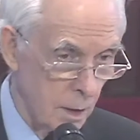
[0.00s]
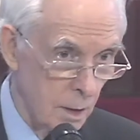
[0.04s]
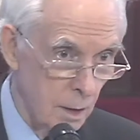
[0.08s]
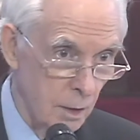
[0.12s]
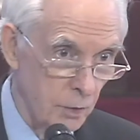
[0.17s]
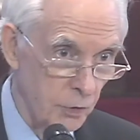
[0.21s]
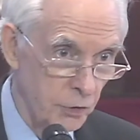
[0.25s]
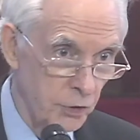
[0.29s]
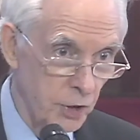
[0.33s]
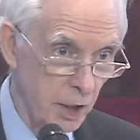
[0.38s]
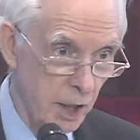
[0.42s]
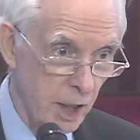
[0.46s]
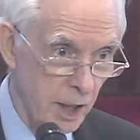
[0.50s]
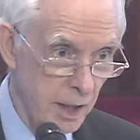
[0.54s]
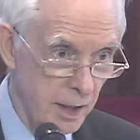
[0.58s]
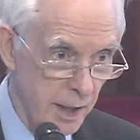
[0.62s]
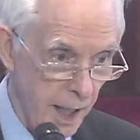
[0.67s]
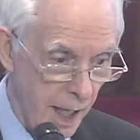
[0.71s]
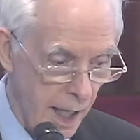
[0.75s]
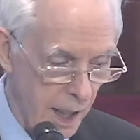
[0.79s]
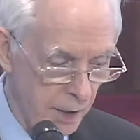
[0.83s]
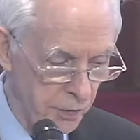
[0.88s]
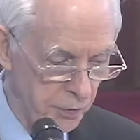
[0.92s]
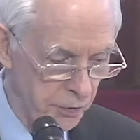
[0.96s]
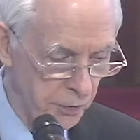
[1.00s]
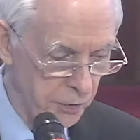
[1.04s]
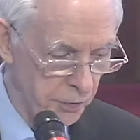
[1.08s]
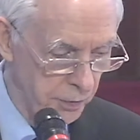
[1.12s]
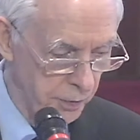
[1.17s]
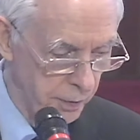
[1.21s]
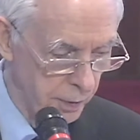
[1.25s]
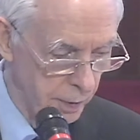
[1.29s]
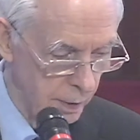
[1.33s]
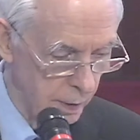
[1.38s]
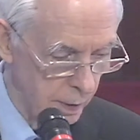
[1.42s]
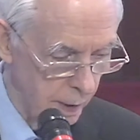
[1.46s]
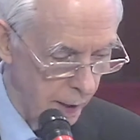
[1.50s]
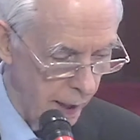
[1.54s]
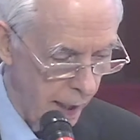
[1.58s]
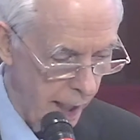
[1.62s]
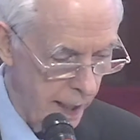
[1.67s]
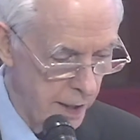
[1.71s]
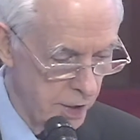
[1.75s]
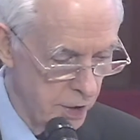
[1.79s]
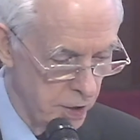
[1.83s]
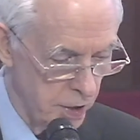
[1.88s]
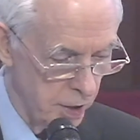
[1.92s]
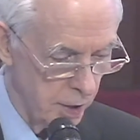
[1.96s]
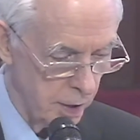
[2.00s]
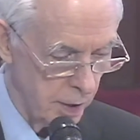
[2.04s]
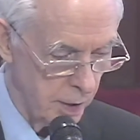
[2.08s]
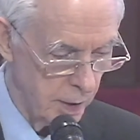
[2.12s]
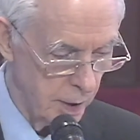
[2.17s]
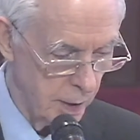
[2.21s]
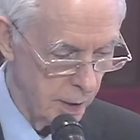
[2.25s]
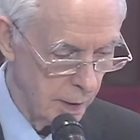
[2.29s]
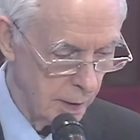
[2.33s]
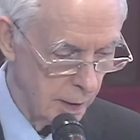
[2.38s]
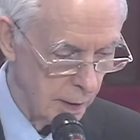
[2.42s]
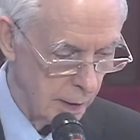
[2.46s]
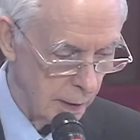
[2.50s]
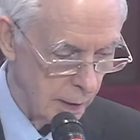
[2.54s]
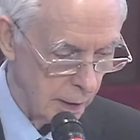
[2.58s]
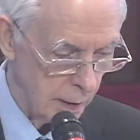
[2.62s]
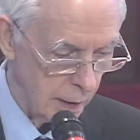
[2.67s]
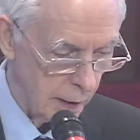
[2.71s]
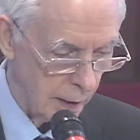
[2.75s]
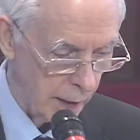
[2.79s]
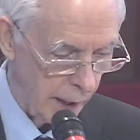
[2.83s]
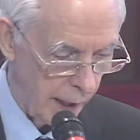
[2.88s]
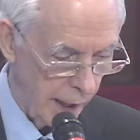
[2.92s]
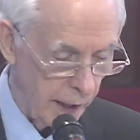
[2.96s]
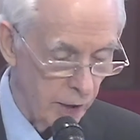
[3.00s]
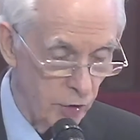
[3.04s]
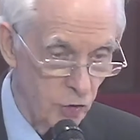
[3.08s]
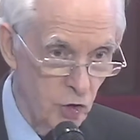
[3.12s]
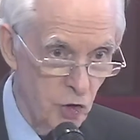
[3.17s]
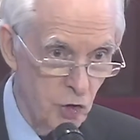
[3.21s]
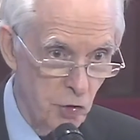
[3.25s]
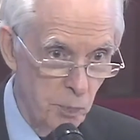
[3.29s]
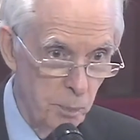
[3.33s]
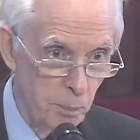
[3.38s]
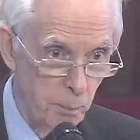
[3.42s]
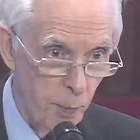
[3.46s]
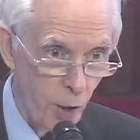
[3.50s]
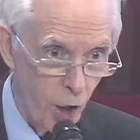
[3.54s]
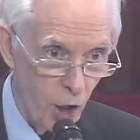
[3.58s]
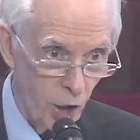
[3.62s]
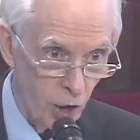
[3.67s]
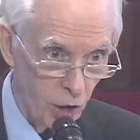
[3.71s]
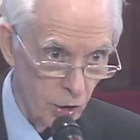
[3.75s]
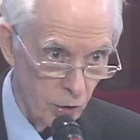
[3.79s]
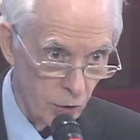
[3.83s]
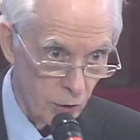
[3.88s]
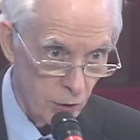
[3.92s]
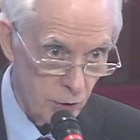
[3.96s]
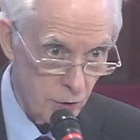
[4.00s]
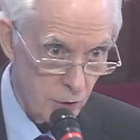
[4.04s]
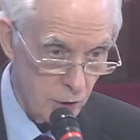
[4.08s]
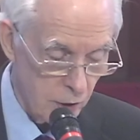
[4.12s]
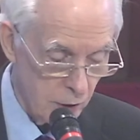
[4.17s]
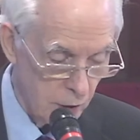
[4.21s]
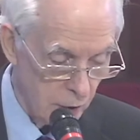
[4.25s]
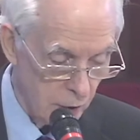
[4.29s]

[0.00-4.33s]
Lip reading: Sin and death entered and spoiled